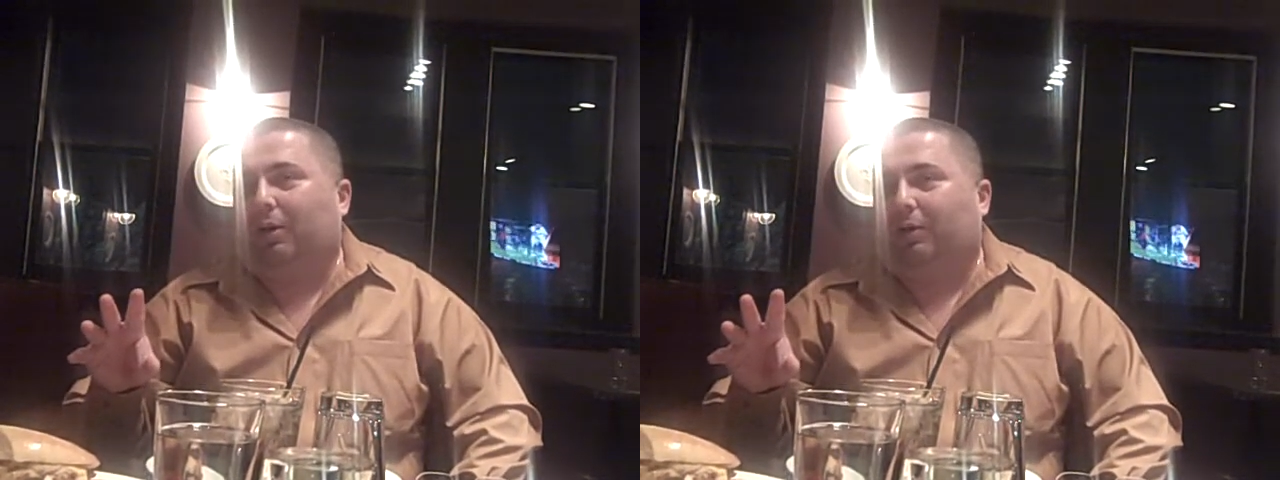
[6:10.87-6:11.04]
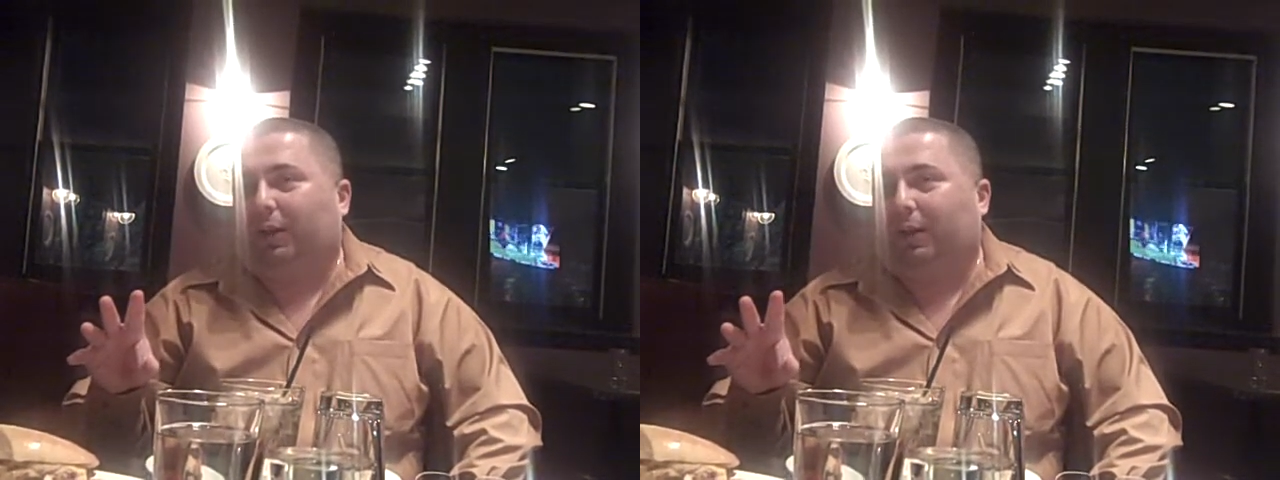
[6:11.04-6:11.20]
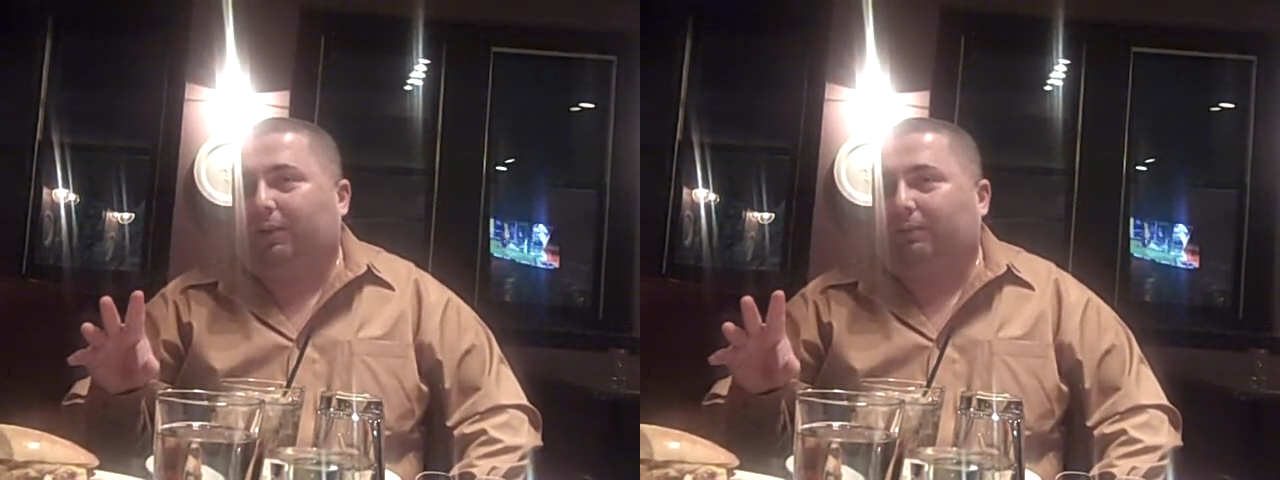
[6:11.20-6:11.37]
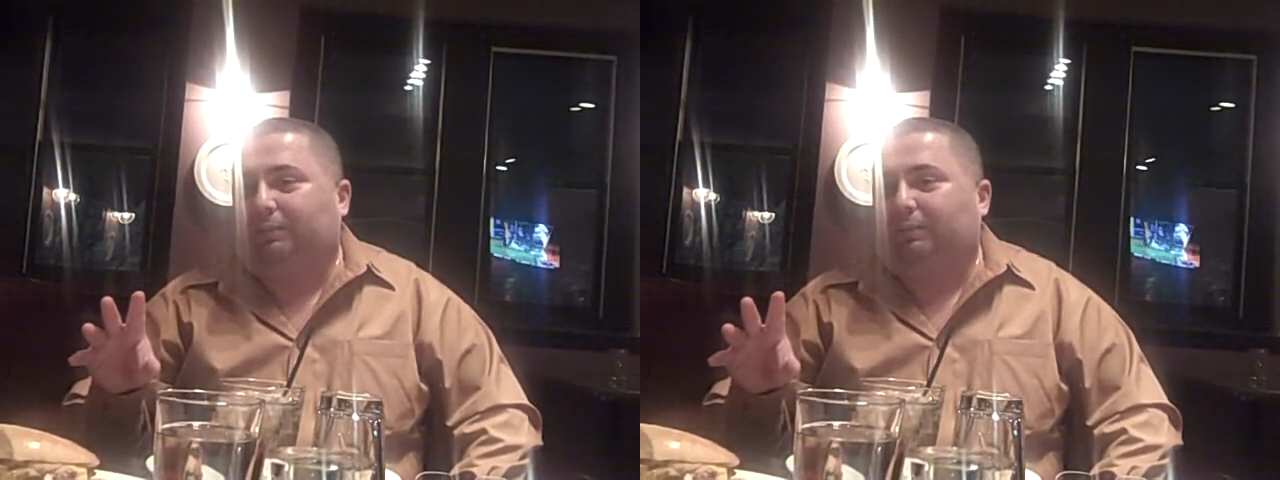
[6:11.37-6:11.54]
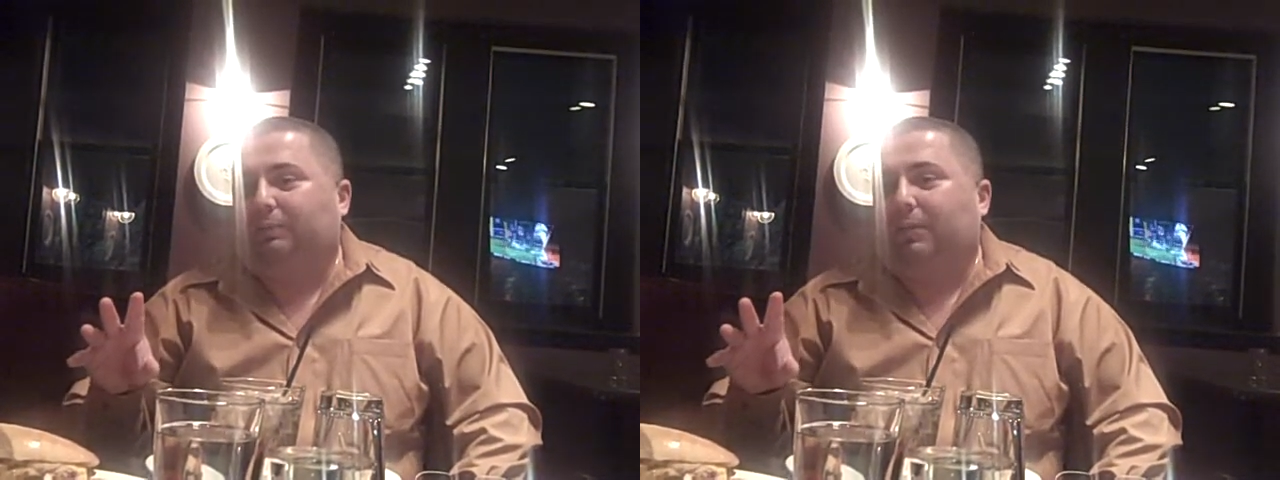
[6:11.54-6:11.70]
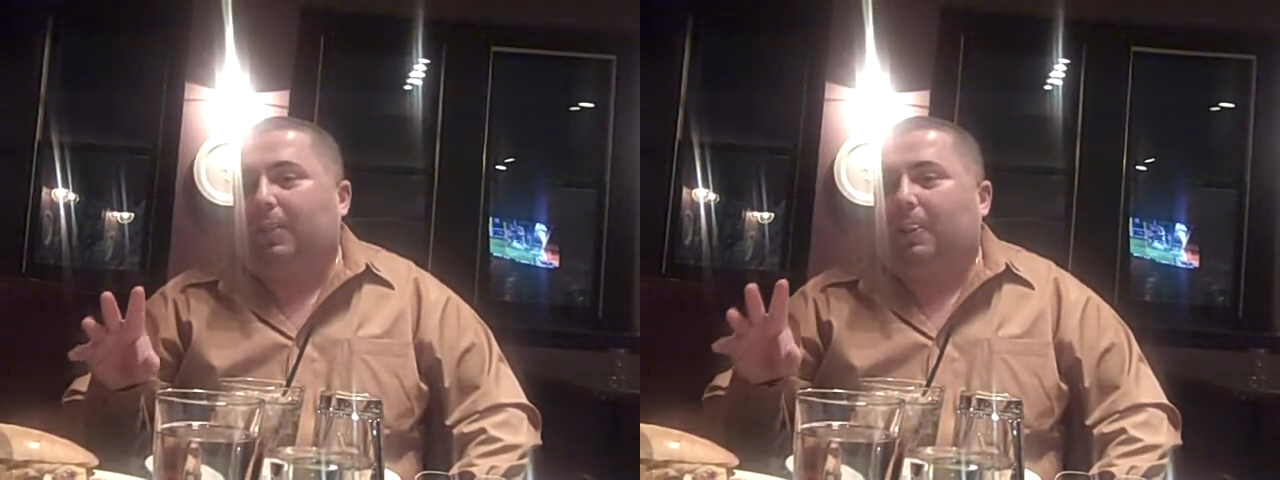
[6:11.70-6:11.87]
Okay,
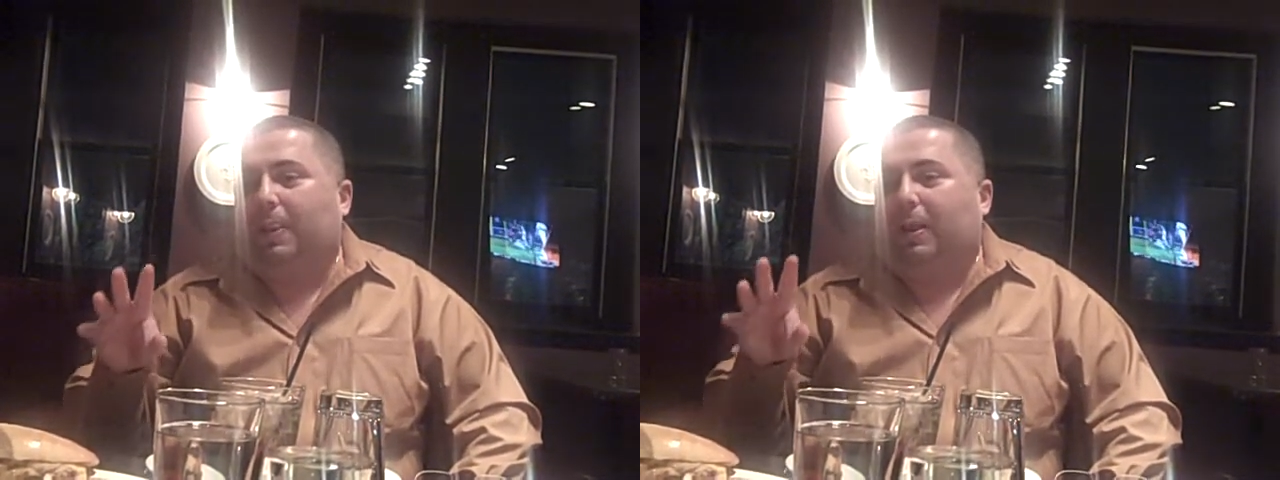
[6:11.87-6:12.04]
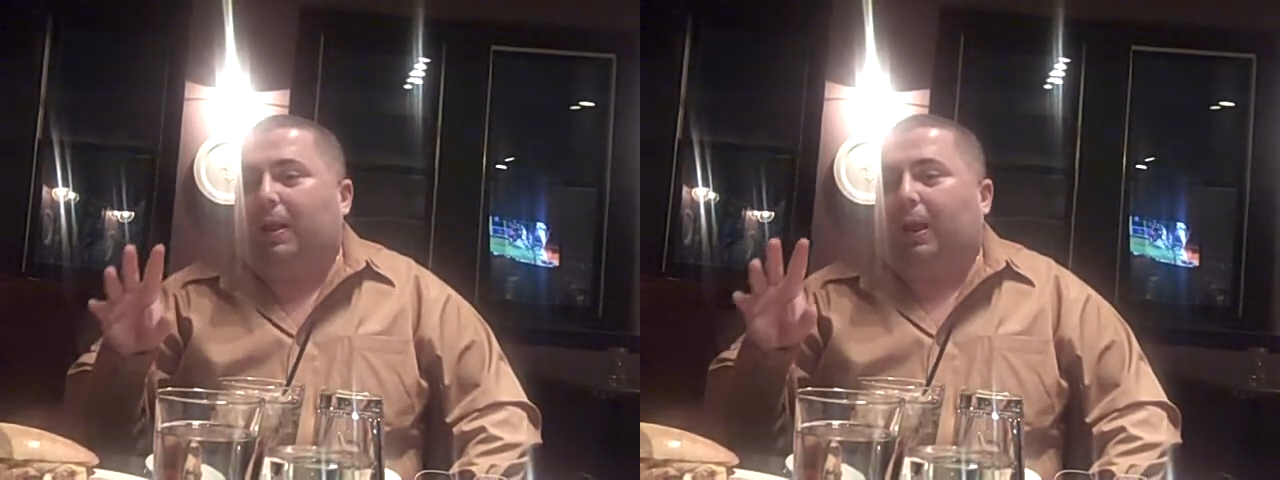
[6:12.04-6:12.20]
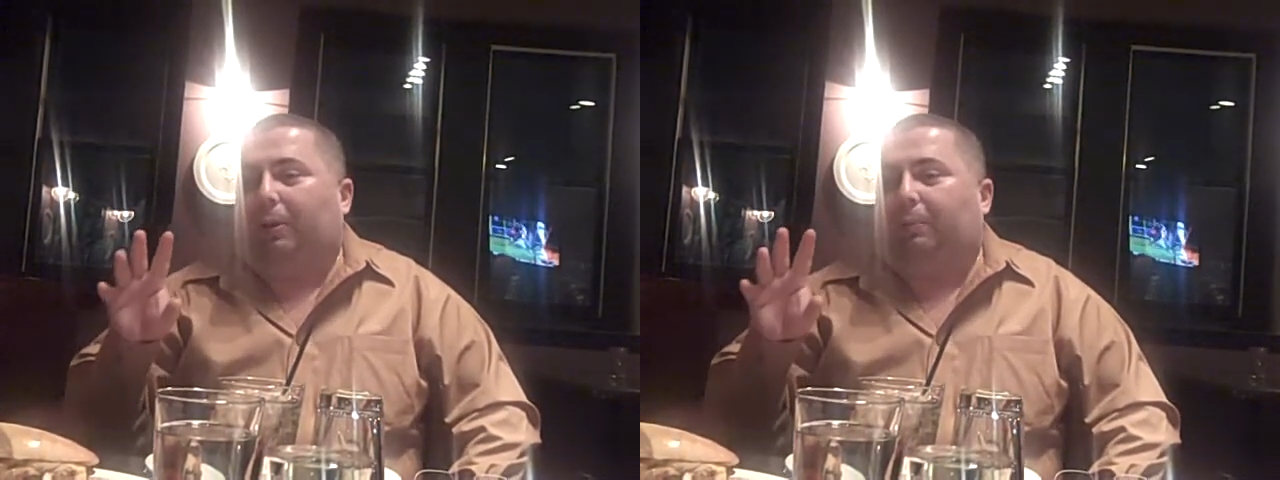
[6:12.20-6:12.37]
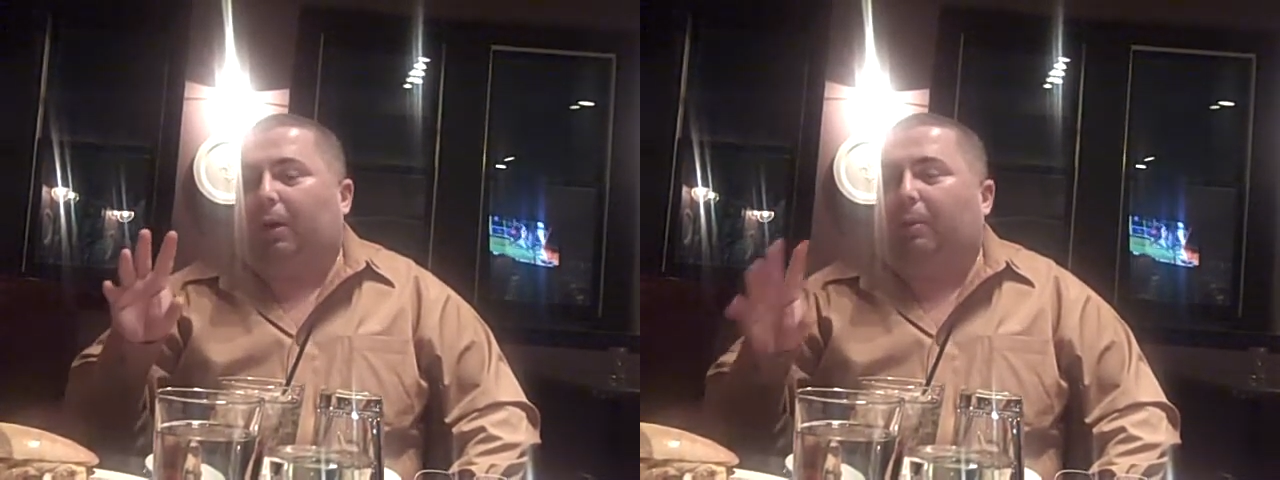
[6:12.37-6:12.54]
I'm